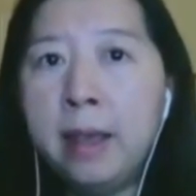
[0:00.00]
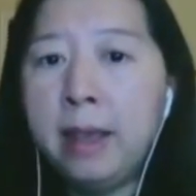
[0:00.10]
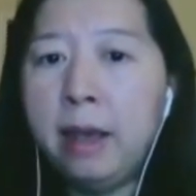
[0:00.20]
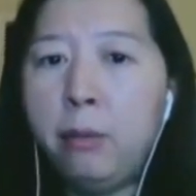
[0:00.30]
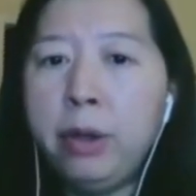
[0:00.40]

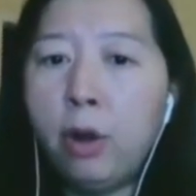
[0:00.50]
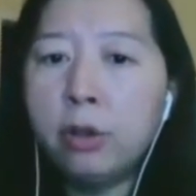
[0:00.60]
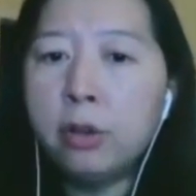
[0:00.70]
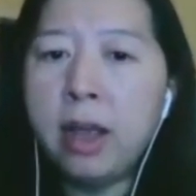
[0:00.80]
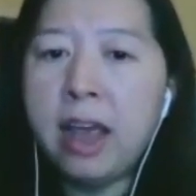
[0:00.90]
And we
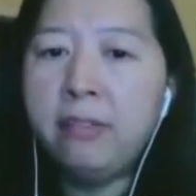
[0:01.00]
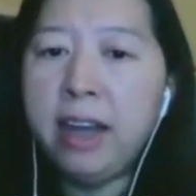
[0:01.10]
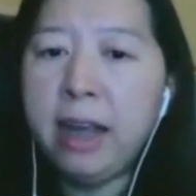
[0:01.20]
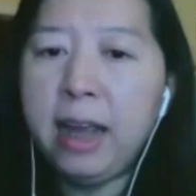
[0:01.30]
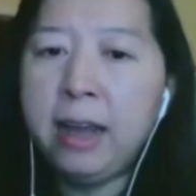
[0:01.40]
also have
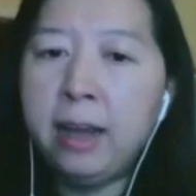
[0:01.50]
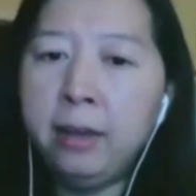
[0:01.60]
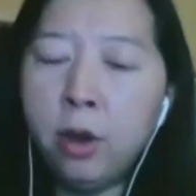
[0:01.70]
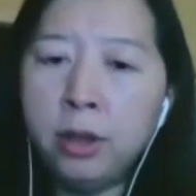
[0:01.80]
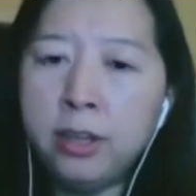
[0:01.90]
AI
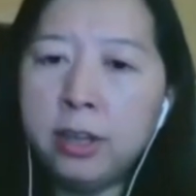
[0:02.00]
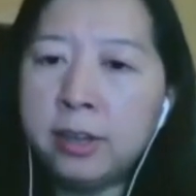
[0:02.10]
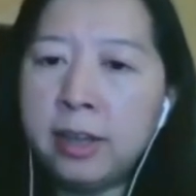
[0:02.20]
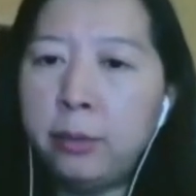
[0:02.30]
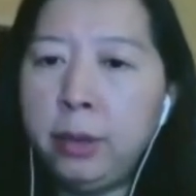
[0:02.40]
Knowledge
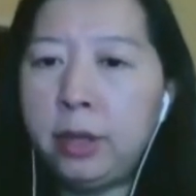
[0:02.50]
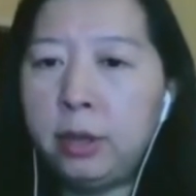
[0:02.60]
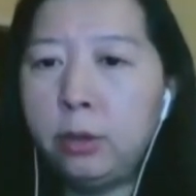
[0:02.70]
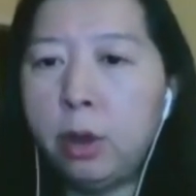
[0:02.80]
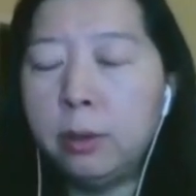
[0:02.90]
Accelerator
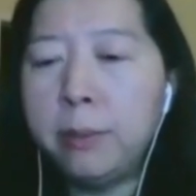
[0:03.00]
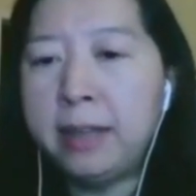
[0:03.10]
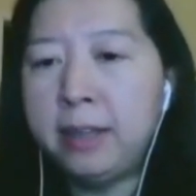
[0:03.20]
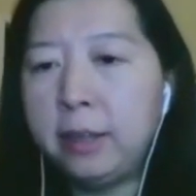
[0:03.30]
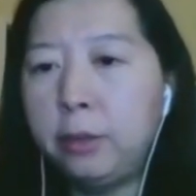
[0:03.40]
to
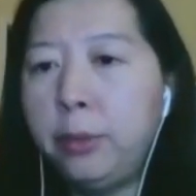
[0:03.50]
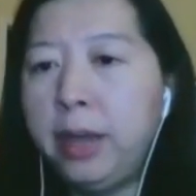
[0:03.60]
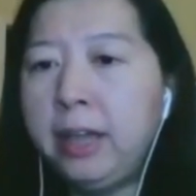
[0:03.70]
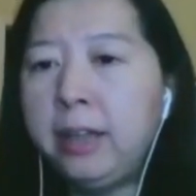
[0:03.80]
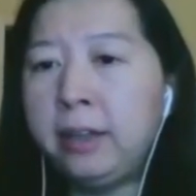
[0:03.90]
automatically
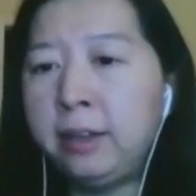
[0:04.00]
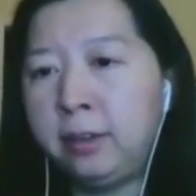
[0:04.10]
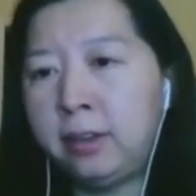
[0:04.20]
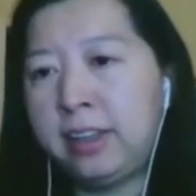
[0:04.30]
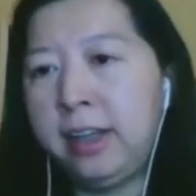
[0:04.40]
read and
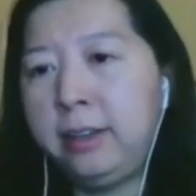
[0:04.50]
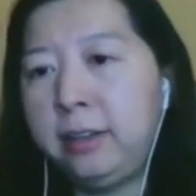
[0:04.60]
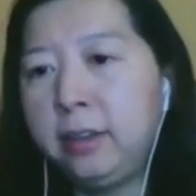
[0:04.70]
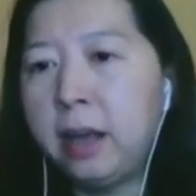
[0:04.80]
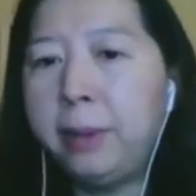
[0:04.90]

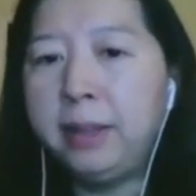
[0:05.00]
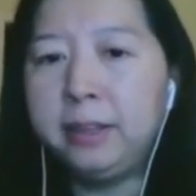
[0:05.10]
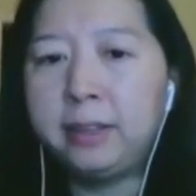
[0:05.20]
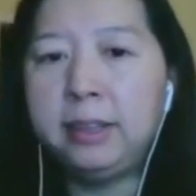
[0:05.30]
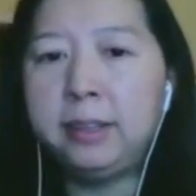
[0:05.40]
understand
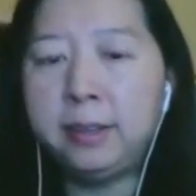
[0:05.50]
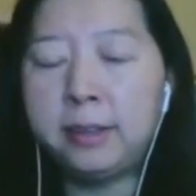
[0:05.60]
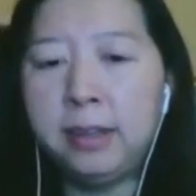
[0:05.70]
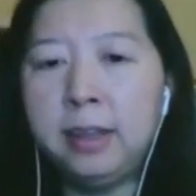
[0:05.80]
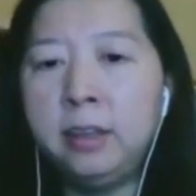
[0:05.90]
company's
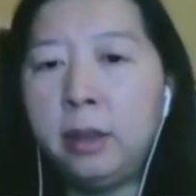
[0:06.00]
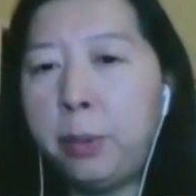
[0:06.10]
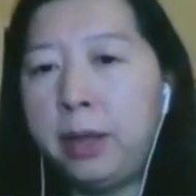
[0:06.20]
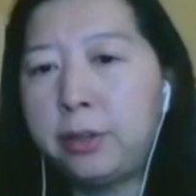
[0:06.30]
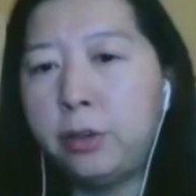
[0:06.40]
existing
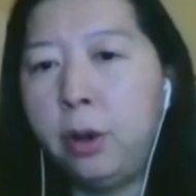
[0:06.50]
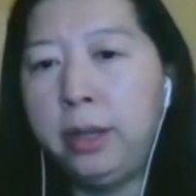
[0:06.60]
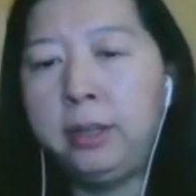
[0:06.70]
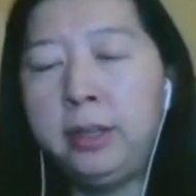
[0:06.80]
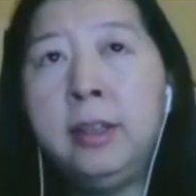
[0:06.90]
enterprise
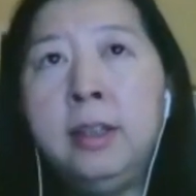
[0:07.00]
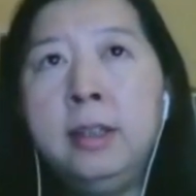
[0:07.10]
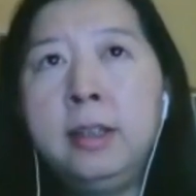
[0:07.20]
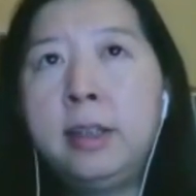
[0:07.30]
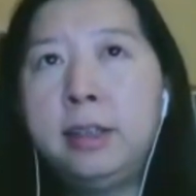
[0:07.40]
knowledge,
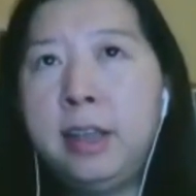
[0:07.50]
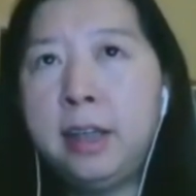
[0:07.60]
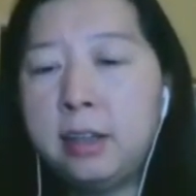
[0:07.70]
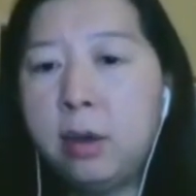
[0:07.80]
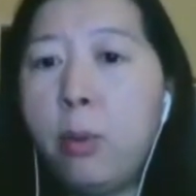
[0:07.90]
such
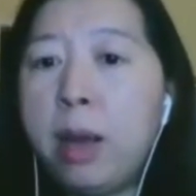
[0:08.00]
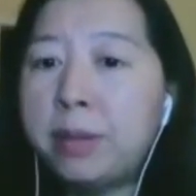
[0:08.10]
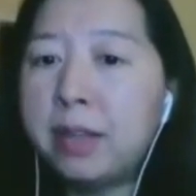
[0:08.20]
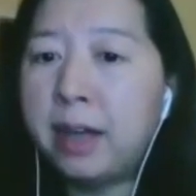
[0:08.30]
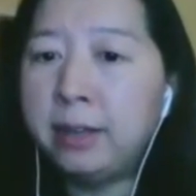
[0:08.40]
as the
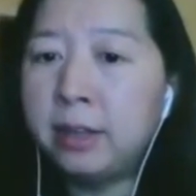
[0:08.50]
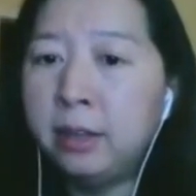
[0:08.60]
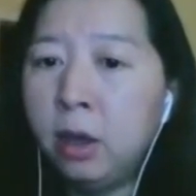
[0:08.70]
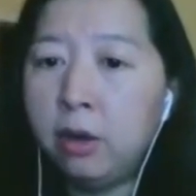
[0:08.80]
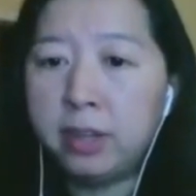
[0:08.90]
website
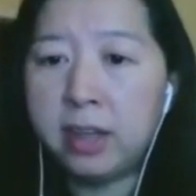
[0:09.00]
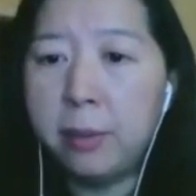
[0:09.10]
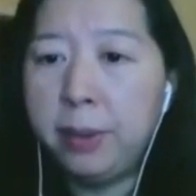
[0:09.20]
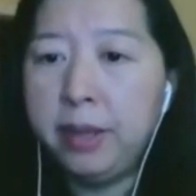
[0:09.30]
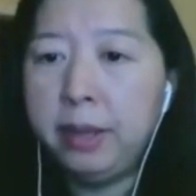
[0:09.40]
of the
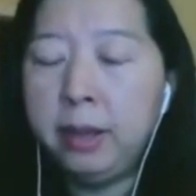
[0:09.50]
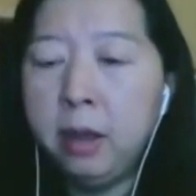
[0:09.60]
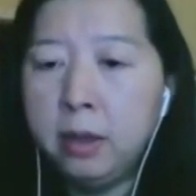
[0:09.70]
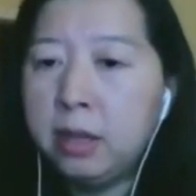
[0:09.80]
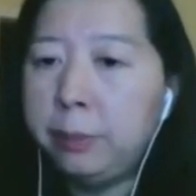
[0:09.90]
company,
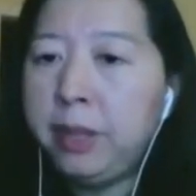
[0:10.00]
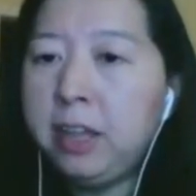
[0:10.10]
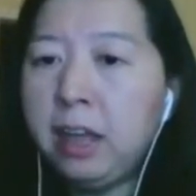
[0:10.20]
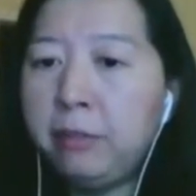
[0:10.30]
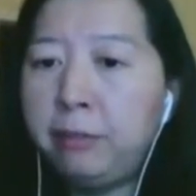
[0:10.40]
the
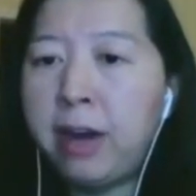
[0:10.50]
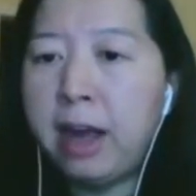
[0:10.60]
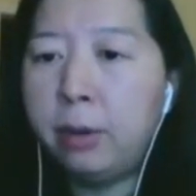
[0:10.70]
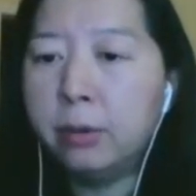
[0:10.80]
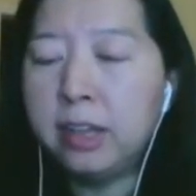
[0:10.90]
PDF
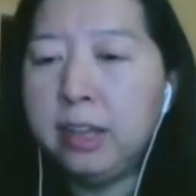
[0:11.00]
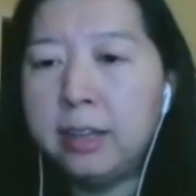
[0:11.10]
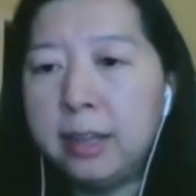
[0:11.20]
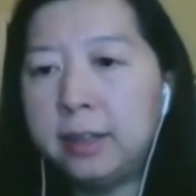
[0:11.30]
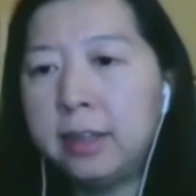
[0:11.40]
files
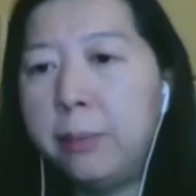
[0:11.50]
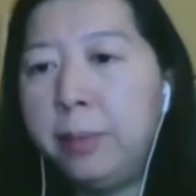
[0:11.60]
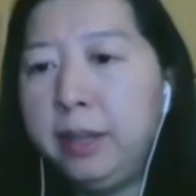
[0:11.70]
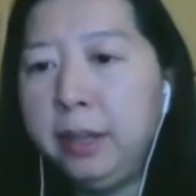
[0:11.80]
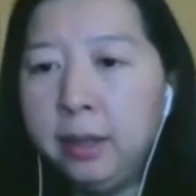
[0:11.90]
inside the
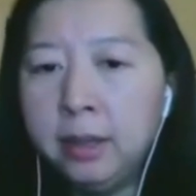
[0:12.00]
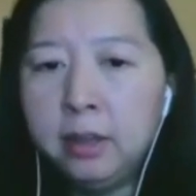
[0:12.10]
company.